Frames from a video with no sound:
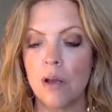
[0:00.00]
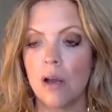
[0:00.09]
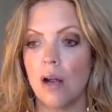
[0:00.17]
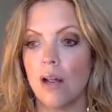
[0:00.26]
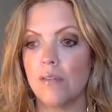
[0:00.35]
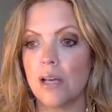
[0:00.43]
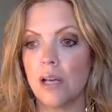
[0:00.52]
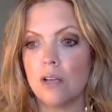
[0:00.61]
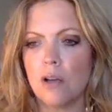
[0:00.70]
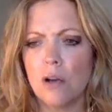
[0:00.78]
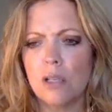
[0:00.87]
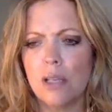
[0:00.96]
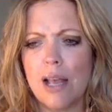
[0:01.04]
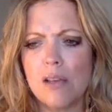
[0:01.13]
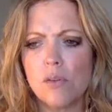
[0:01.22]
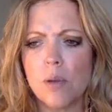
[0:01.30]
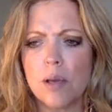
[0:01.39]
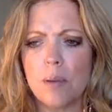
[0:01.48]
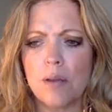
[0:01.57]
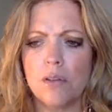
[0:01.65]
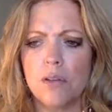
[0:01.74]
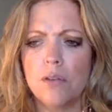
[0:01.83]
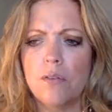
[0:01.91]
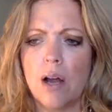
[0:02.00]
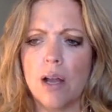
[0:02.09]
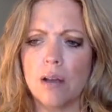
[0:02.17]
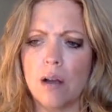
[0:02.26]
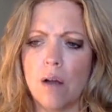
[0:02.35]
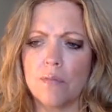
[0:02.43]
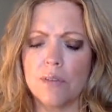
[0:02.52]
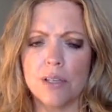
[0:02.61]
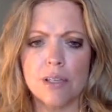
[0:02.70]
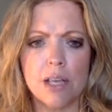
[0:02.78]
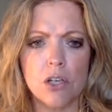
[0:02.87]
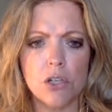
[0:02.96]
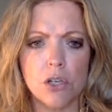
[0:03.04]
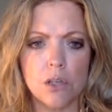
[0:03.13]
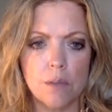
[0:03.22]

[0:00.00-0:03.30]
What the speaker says: I think I talked last week about the Divine Compensation,